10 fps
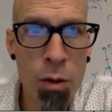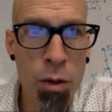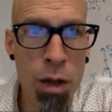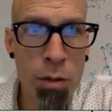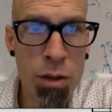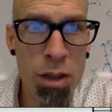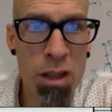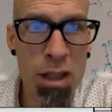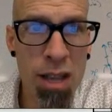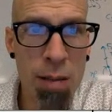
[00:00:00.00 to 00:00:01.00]
that was listed
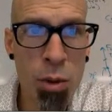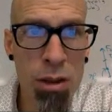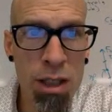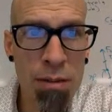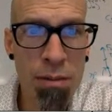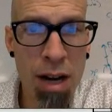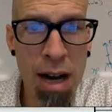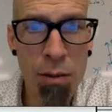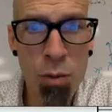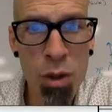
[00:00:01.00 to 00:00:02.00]
at
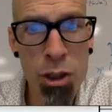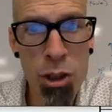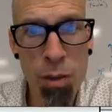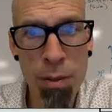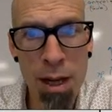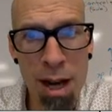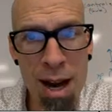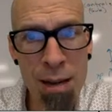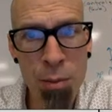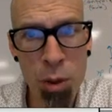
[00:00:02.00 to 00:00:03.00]
10.75 really should have been
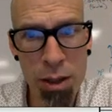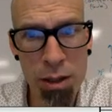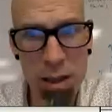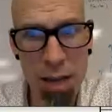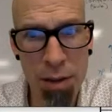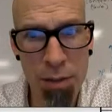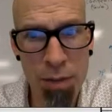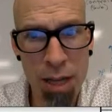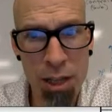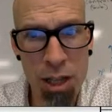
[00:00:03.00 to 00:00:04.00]
9.7.
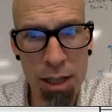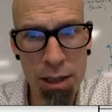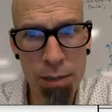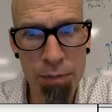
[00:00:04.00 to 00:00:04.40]
I checked it.